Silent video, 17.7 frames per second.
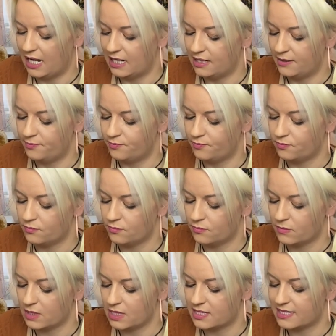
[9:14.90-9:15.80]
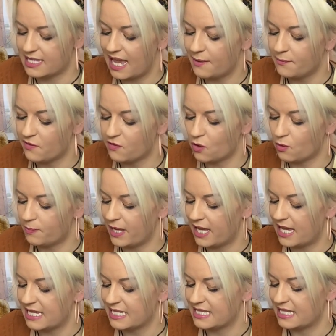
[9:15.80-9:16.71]
Um, Same with your
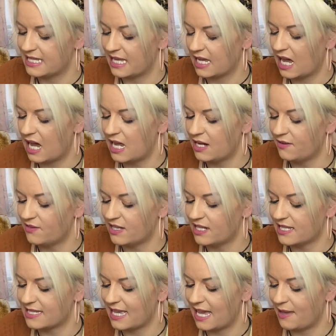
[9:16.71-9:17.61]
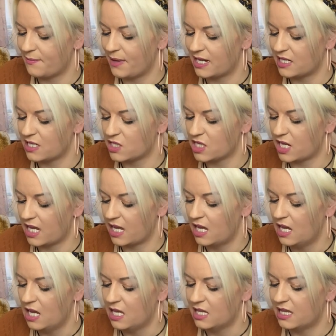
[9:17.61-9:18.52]
person, they're kind of in the same energy.
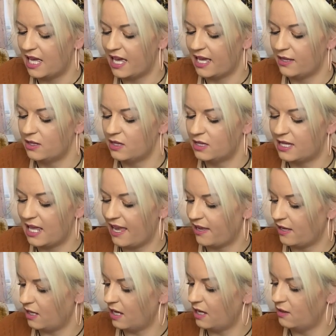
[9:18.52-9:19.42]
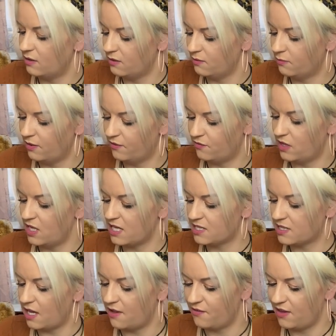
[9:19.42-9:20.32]
That they, with
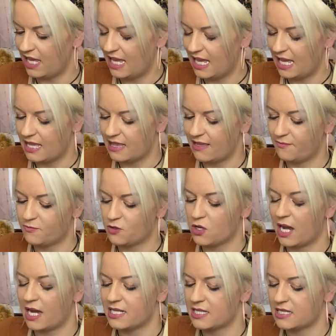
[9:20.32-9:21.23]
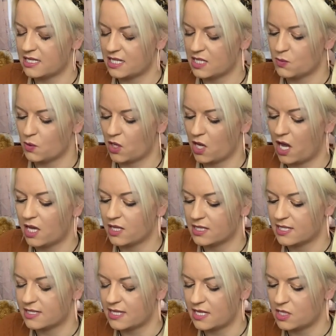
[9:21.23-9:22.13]
this over here, they've tried to disregard
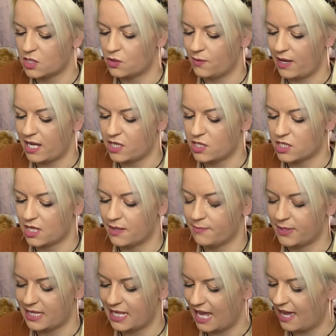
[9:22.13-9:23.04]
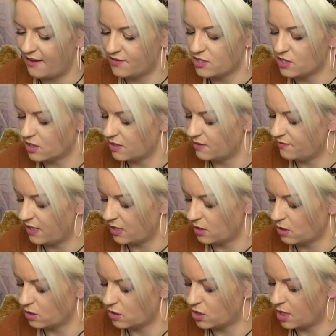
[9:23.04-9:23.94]
the situation, but they haven't done a
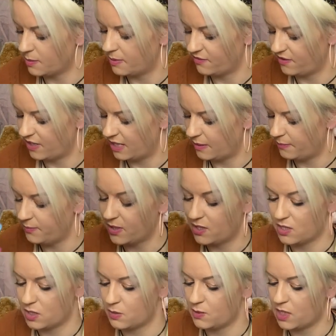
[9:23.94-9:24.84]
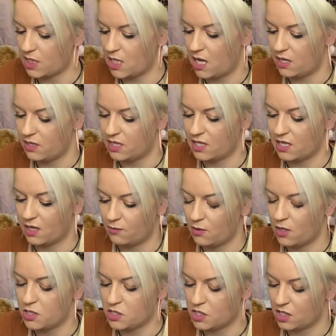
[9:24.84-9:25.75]
very good job of it, because we know that
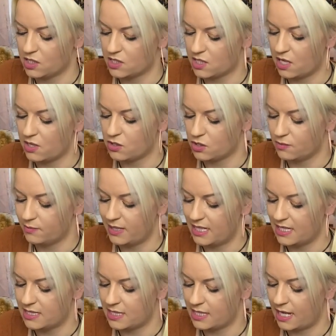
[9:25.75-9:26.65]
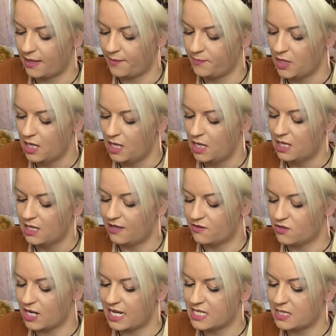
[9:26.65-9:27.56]
they're watching social media.
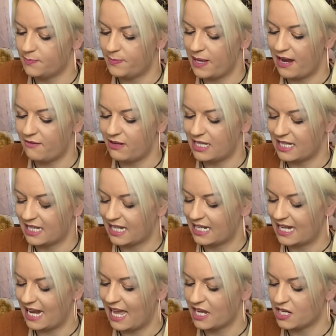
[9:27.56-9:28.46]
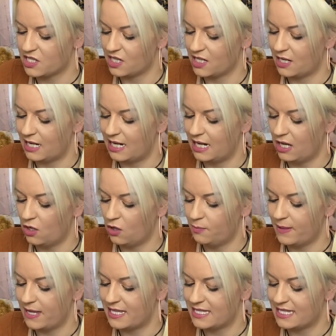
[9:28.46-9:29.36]
They try to bury the connection a
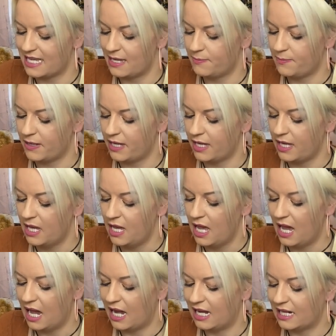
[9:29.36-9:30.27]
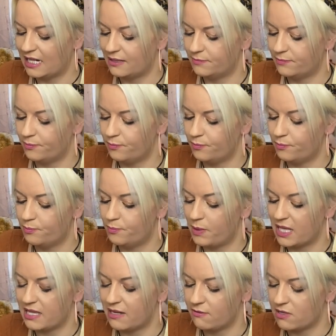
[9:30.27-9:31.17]
little bit deeper, um,
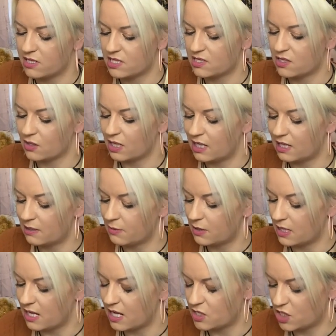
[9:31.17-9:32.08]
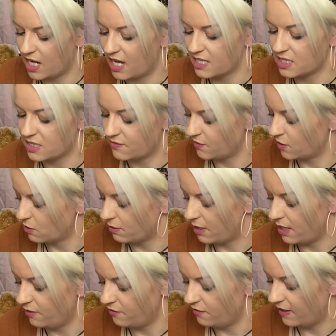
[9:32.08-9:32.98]
but there is still a chance for
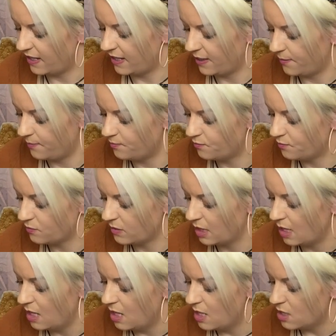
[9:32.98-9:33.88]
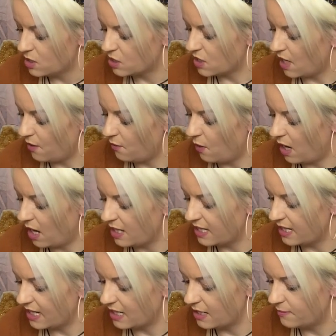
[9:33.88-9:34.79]
growth here. So are
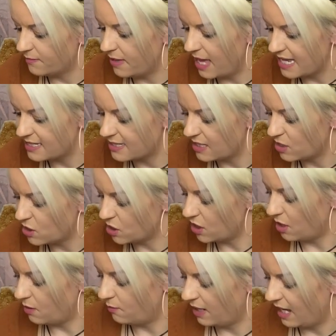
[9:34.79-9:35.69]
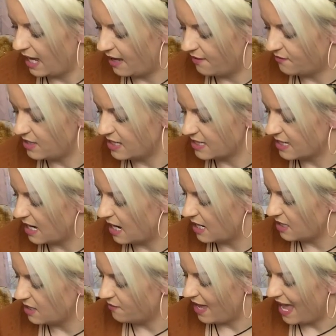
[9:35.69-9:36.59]
they going to message you? We have this
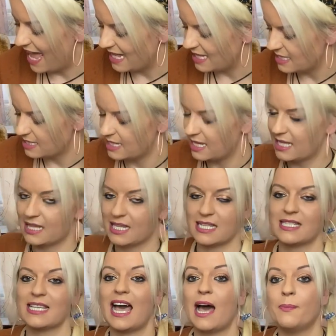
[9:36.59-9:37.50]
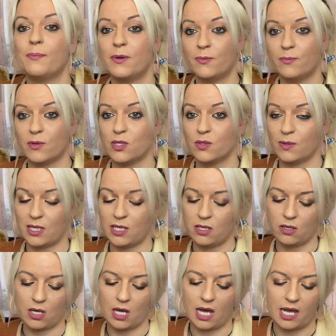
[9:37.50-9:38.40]
kind of ending that's happened between
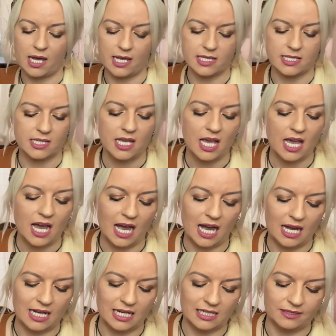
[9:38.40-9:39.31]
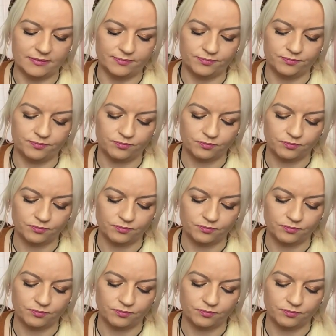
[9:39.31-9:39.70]
you guys, um,